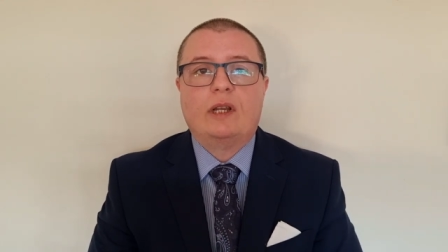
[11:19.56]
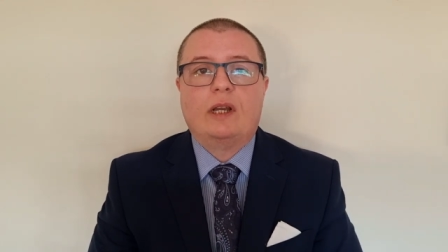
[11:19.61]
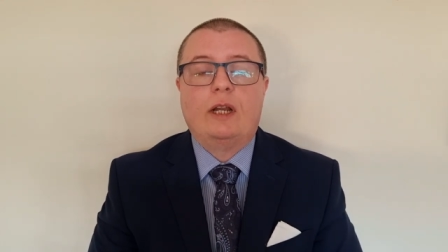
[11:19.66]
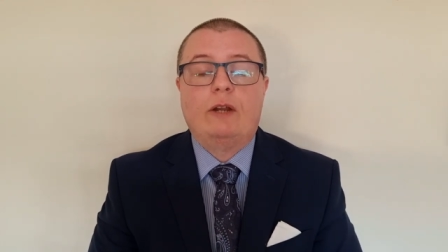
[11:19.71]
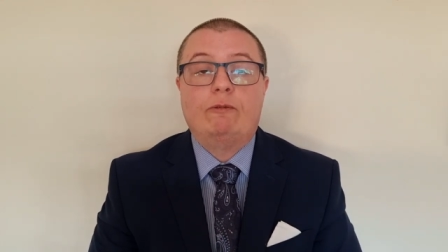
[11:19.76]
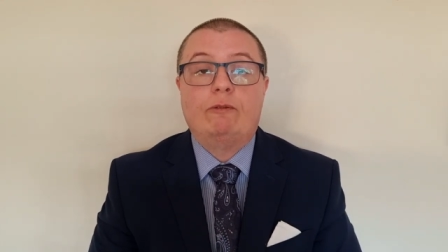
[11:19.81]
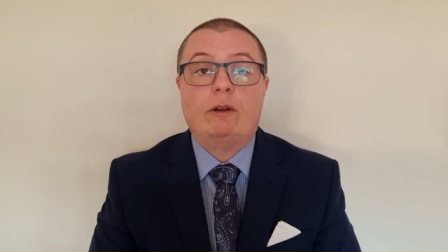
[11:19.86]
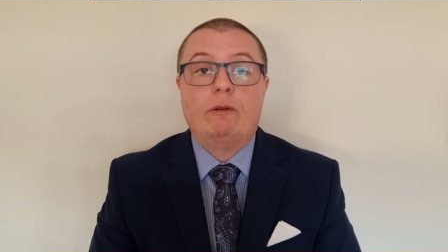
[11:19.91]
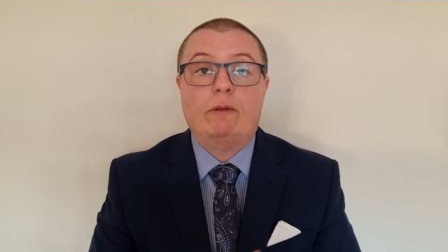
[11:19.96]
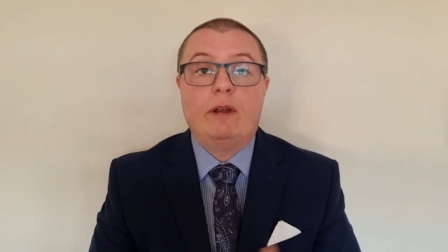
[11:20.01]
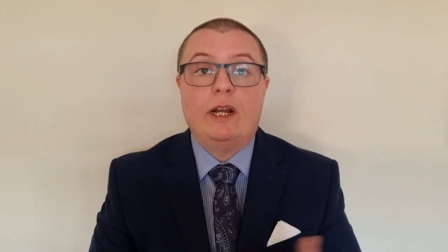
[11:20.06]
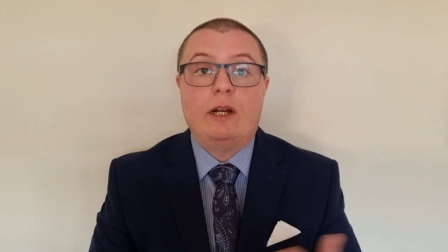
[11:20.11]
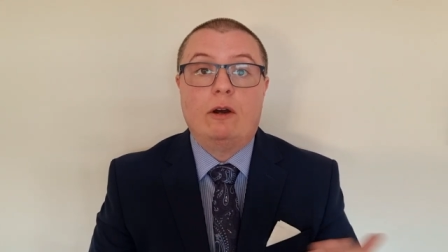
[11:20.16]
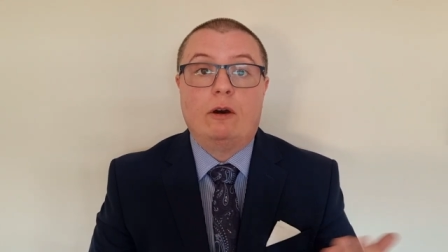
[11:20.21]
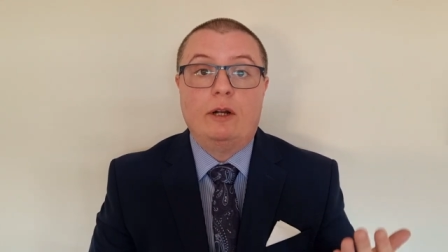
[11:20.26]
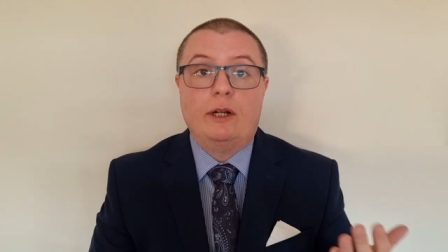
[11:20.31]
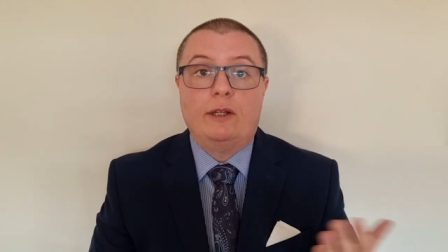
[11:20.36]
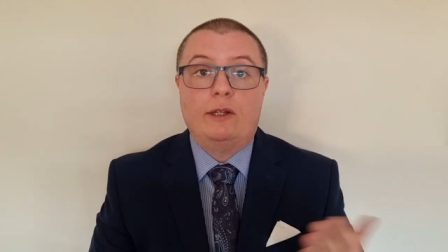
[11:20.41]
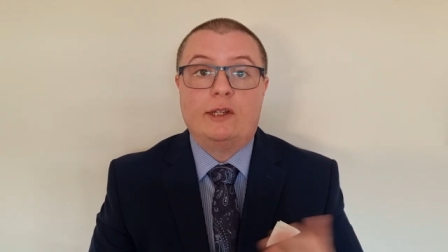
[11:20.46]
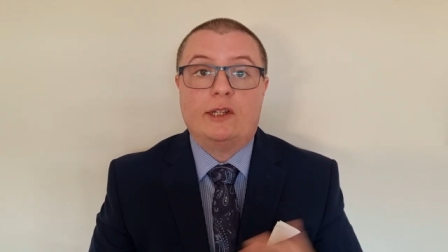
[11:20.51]
And if we read
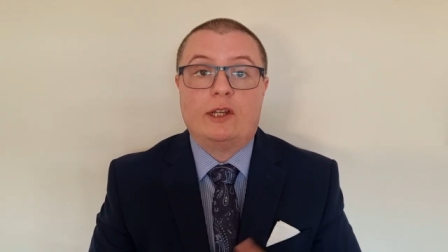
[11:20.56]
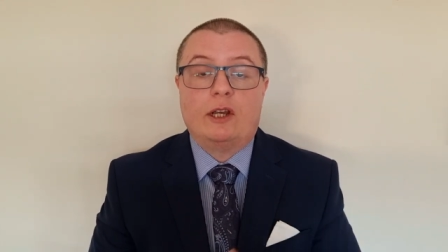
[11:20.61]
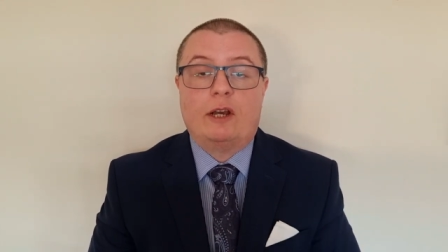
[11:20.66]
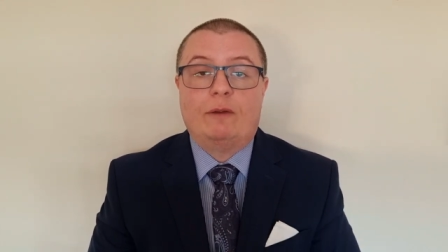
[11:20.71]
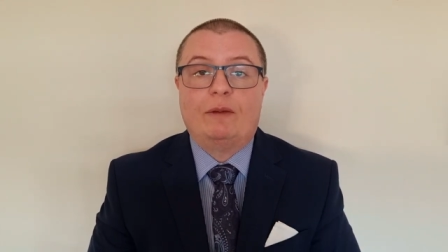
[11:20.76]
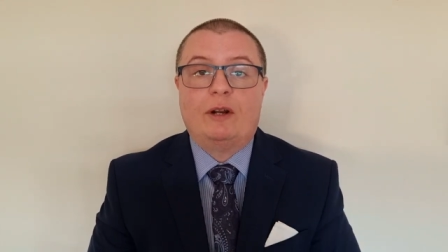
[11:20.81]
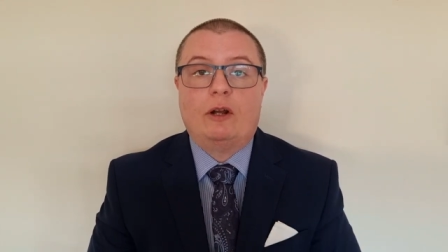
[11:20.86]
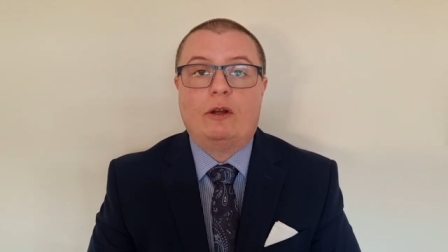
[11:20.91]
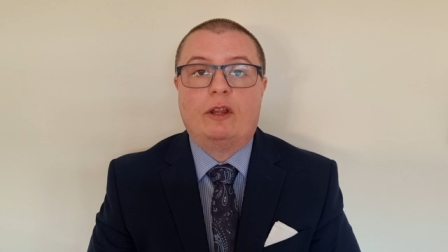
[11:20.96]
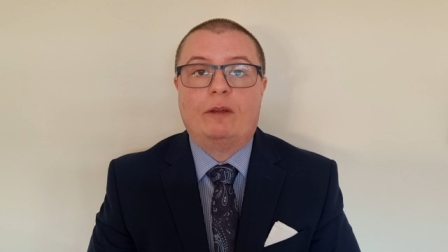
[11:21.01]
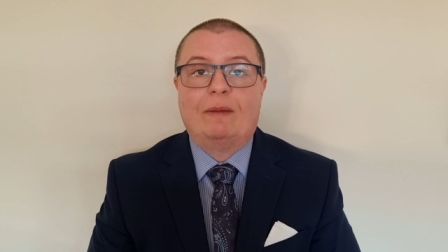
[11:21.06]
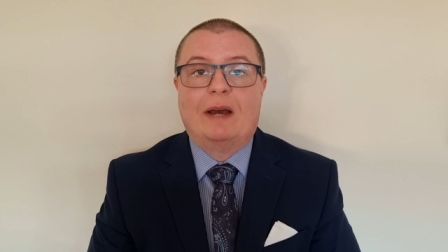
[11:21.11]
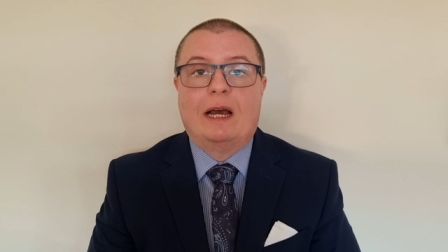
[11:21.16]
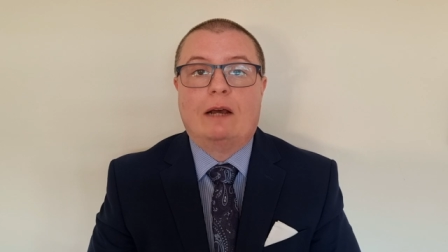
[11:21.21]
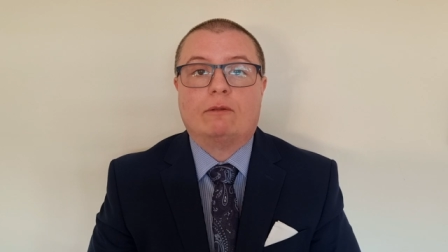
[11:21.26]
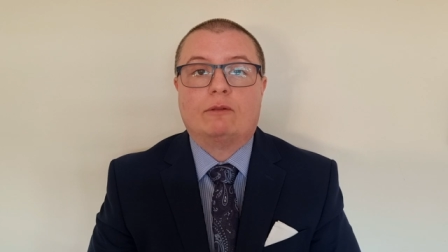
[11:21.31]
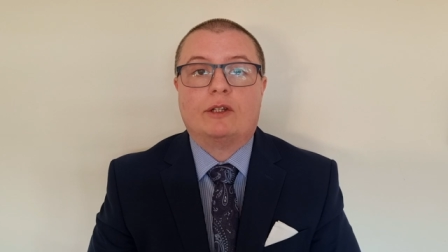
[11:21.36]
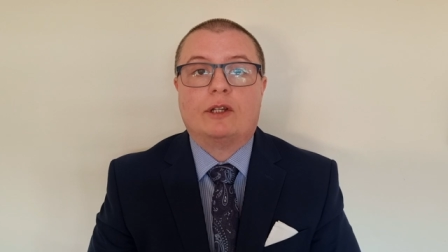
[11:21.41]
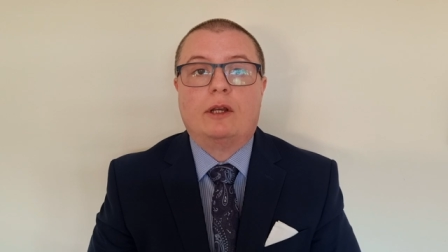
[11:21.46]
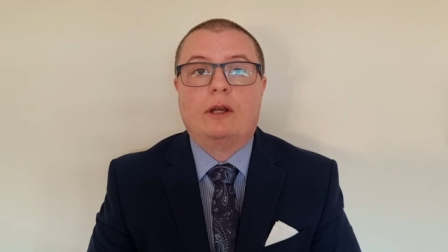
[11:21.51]
on in the Sermon on the
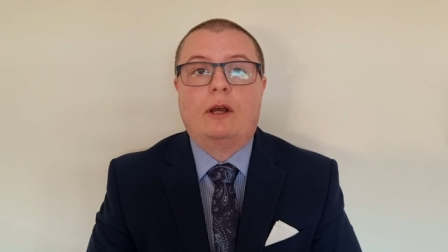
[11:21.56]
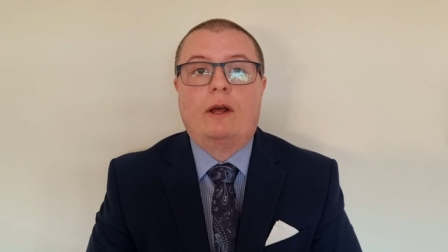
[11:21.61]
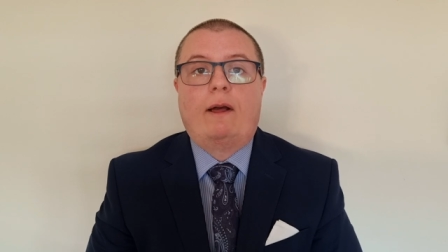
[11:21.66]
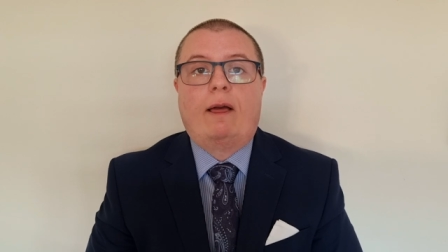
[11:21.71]
Mount,